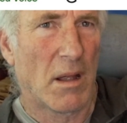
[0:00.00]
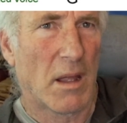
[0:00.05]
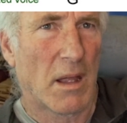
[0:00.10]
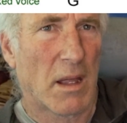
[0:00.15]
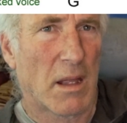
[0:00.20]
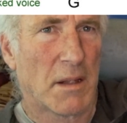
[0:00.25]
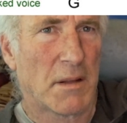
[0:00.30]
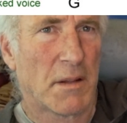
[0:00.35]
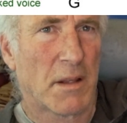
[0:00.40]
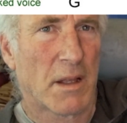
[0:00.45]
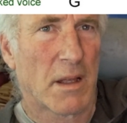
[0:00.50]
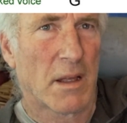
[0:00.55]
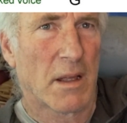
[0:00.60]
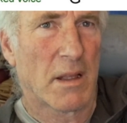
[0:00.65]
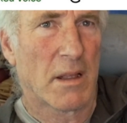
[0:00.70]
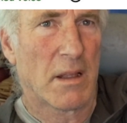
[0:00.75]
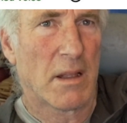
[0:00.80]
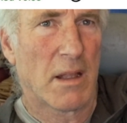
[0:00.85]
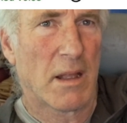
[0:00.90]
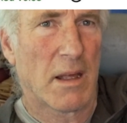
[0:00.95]
and
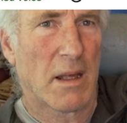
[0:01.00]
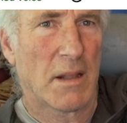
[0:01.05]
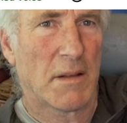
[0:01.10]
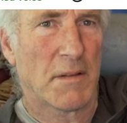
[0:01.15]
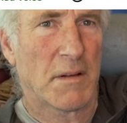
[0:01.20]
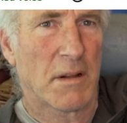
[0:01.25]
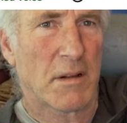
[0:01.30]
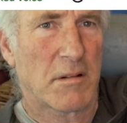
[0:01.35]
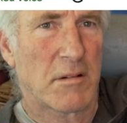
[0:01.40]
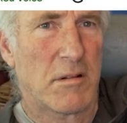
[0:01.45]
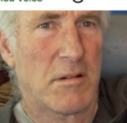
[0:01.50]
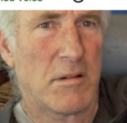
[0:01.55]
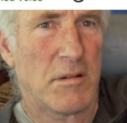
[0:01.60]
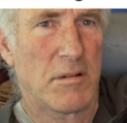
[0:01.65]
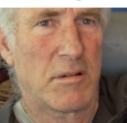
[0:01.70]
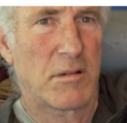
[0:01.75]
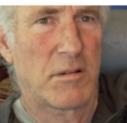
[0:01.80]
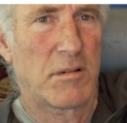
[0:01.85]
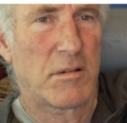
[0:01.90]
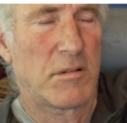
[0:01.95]
the
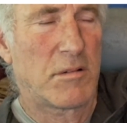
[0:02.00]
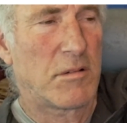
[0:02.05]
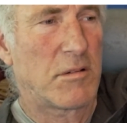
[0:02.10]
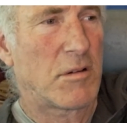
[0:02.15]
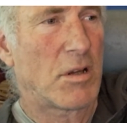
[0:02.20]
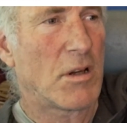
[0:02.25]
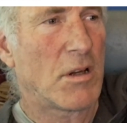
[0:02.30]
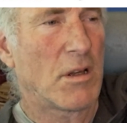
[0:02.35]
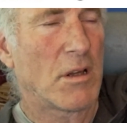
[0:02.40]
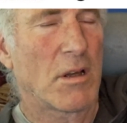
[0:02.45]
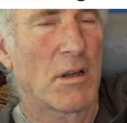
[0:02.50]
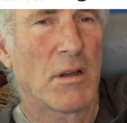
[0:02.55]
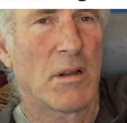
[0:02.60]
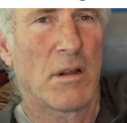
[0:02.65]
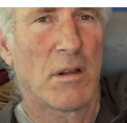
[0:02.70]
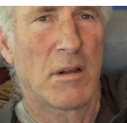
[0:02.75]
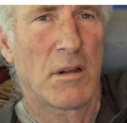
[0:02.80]
t,